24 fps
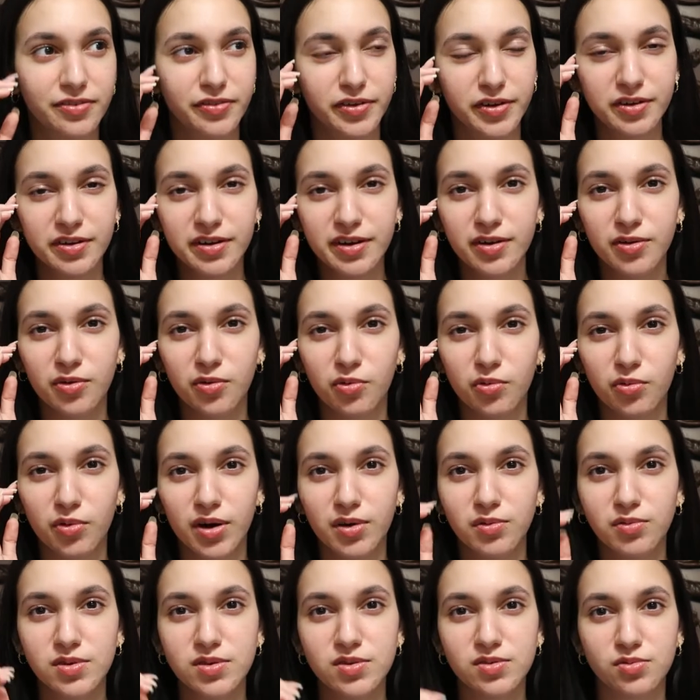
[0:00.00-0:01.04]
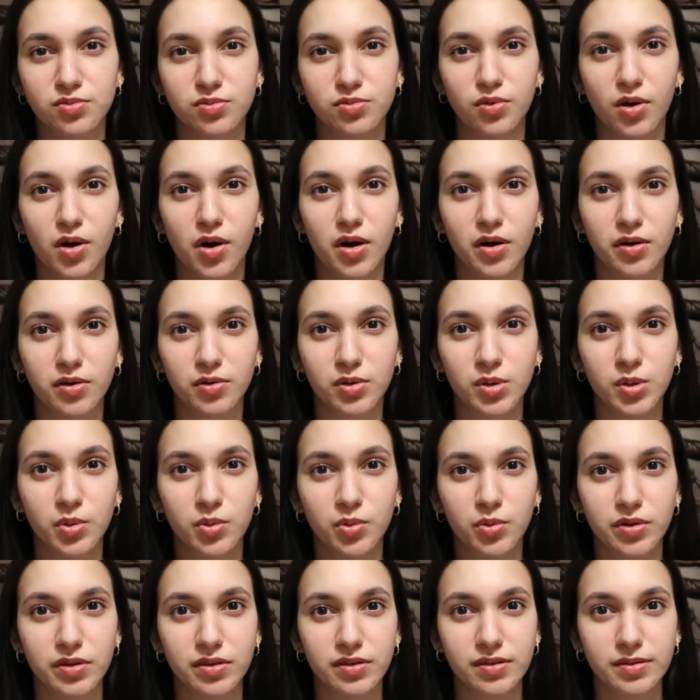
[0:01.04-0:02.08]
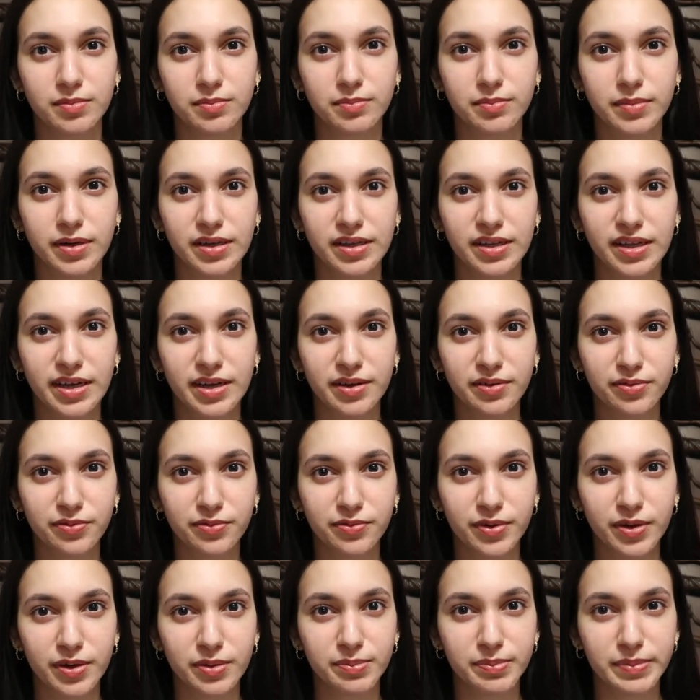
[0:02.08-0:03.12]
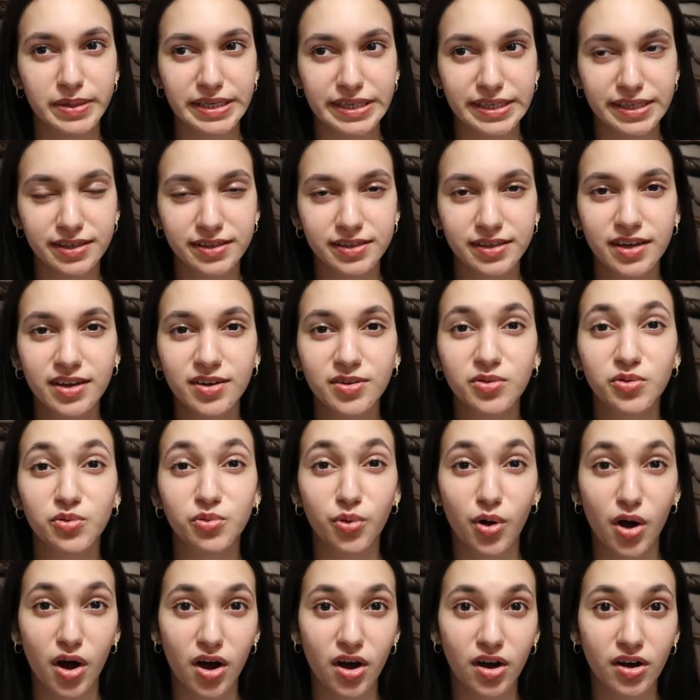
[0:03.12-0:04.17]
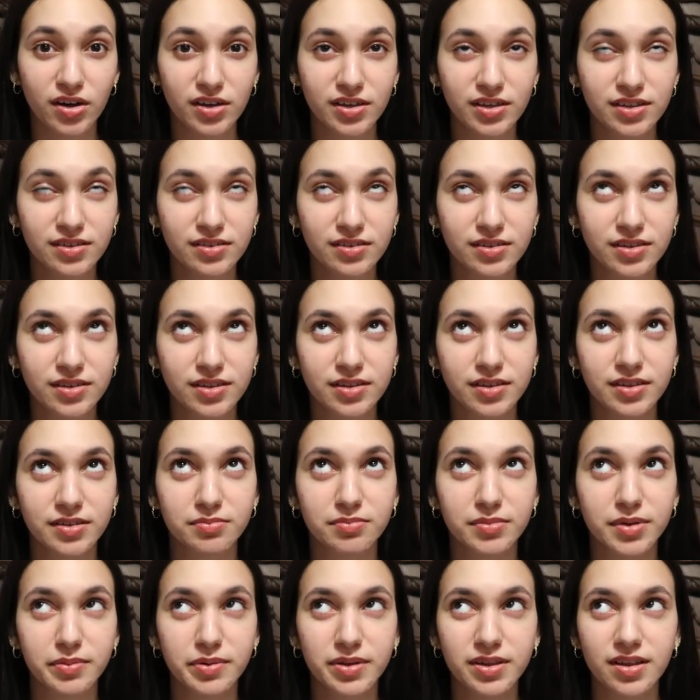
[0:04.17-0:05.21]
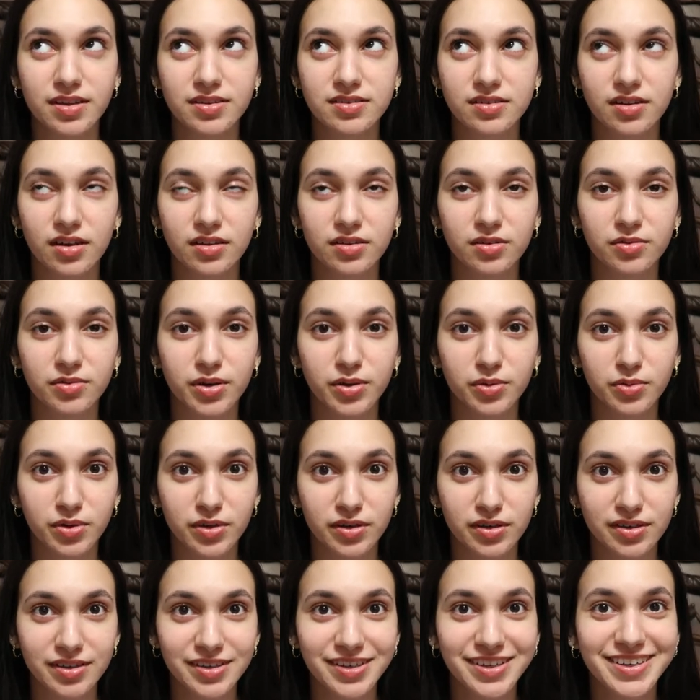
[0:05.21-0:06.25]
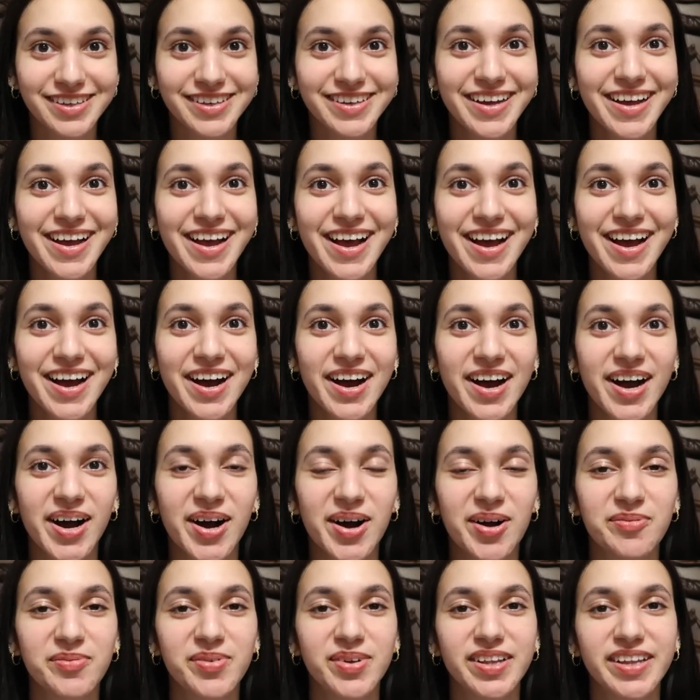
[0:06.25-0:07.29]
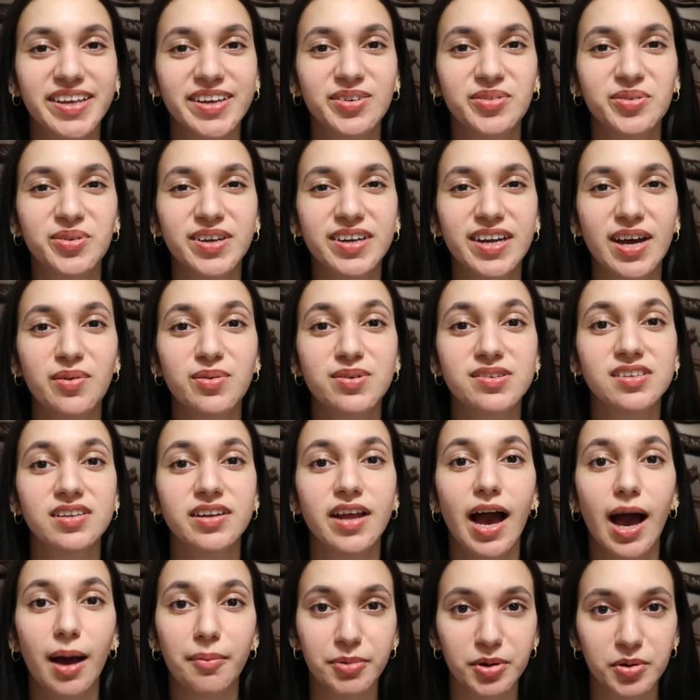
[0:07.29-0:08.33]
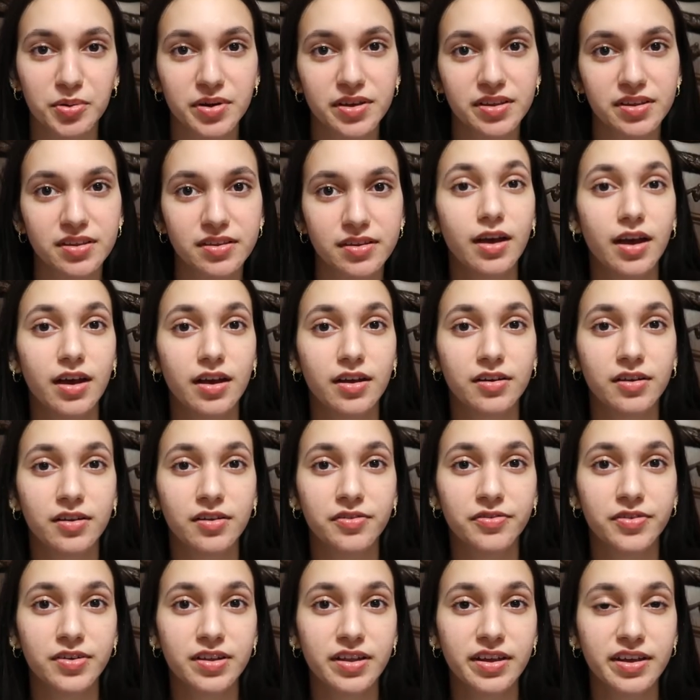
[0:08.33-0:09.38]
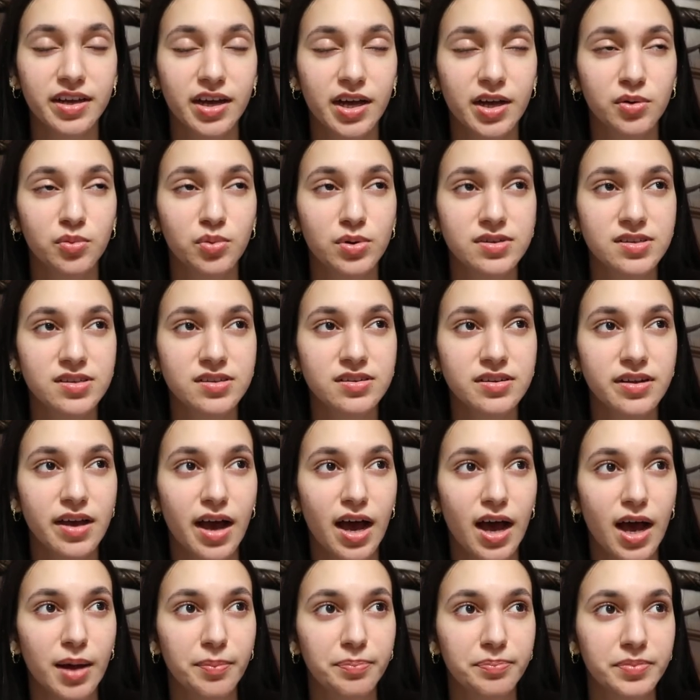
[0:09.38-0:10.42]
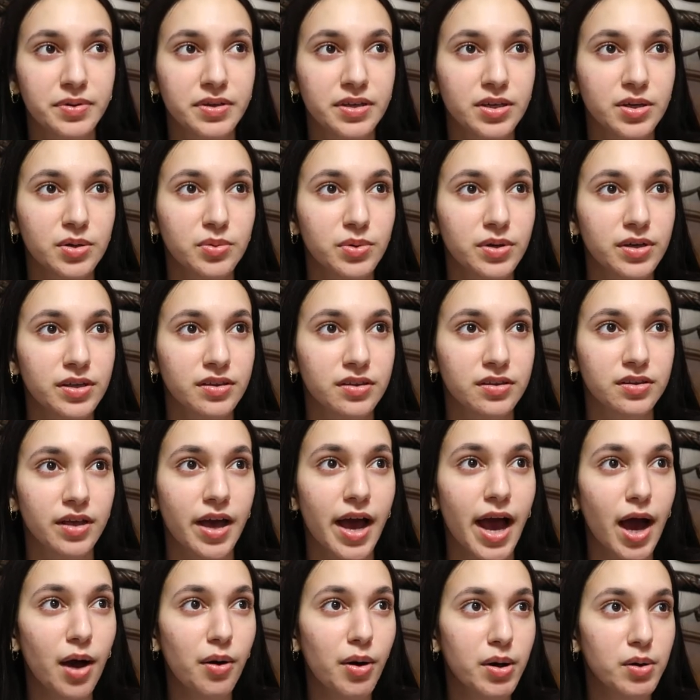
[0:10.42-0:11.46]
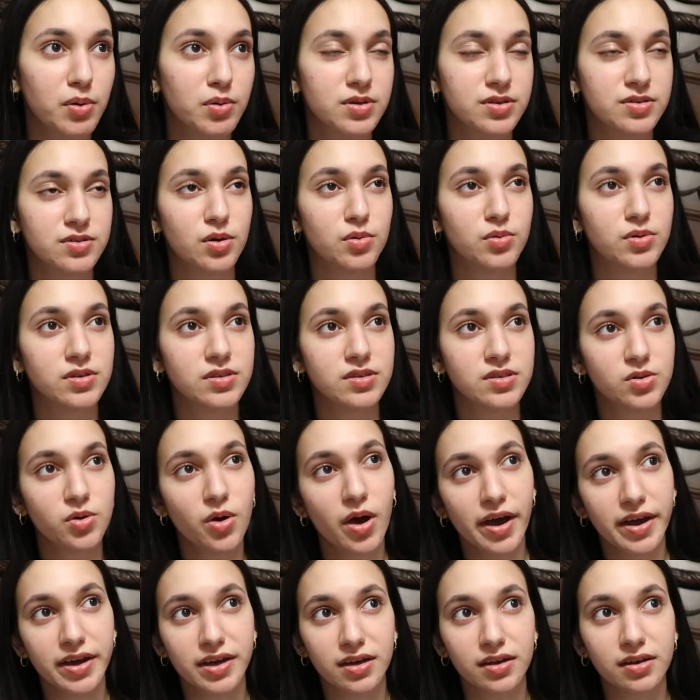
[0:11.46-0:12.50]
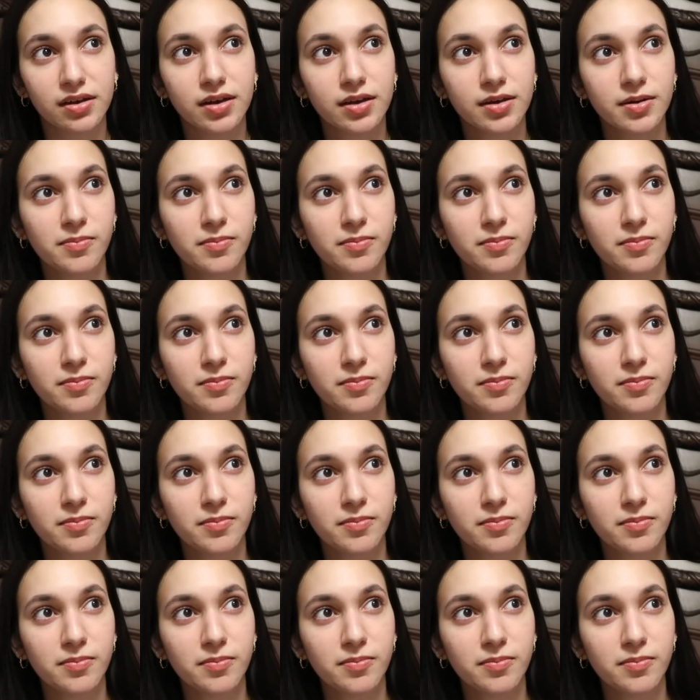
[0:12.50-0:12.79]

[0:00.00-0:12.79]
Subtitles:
figure out what was wrong with my life and me. Not wrong, maybe that's not the right word, but like what I wasn't happy with. And I feel like I wasn't happy with how I was always quiet